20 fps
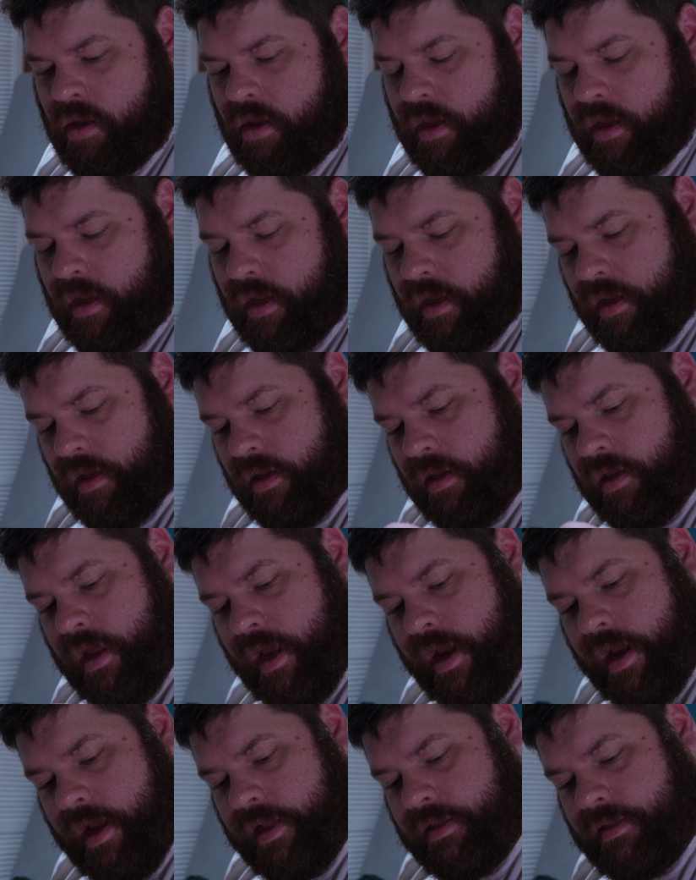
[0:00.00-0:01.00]
And
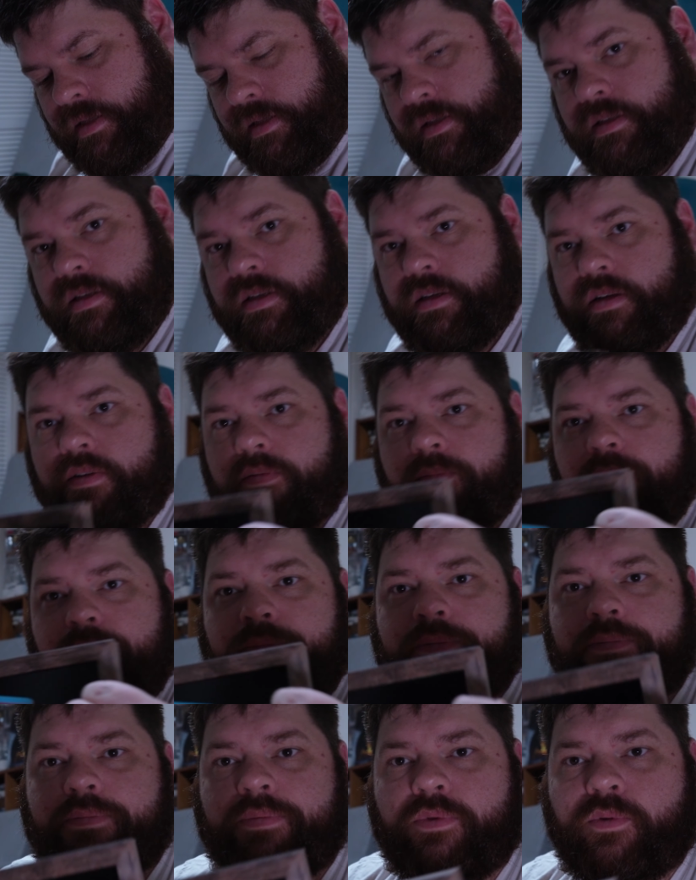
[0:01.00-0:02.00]
that's
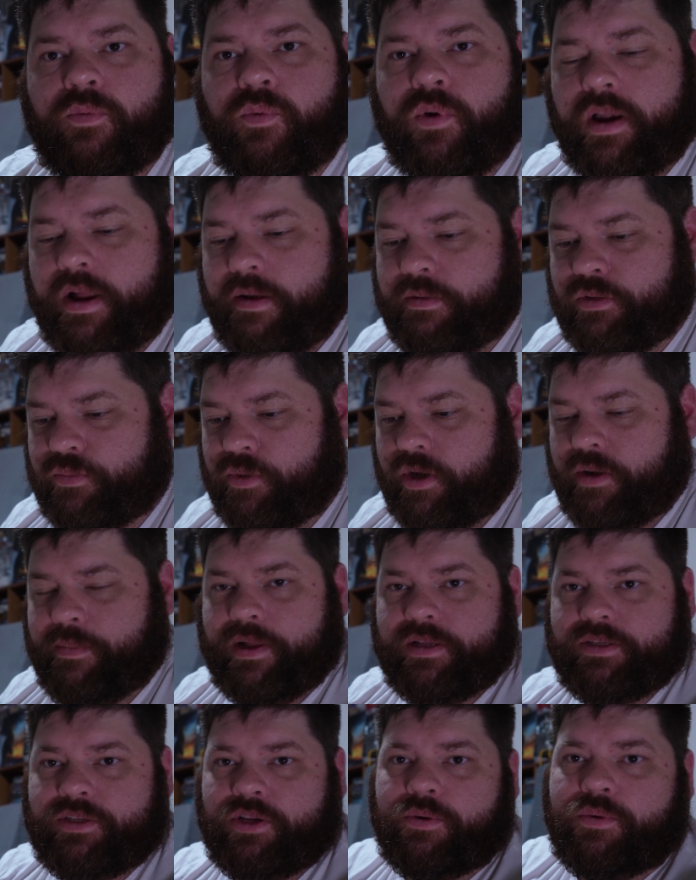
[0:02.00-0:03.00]
what I was worried
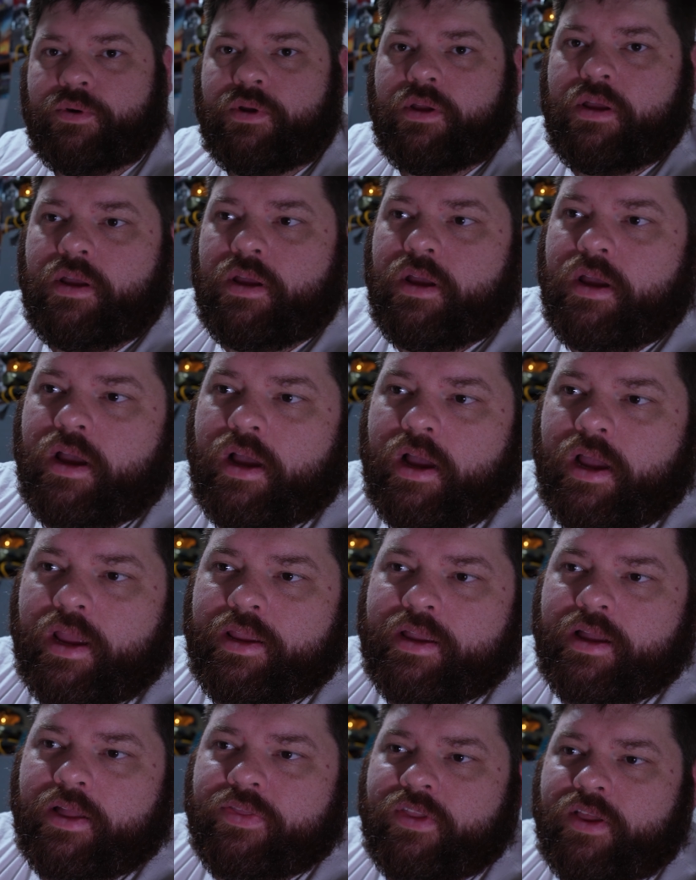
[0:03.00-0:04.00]
about. So I
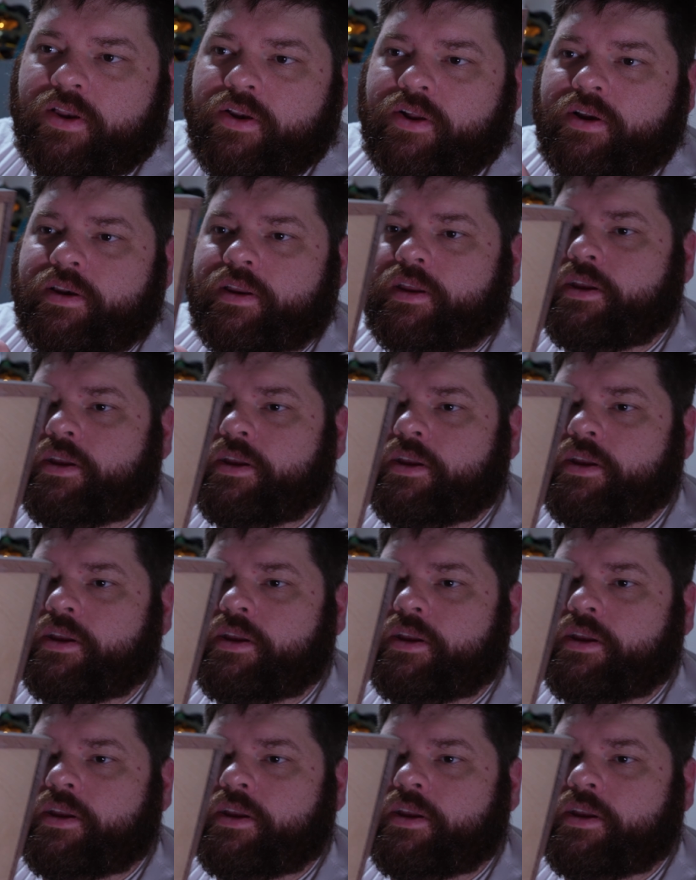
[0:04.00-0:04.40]
got that on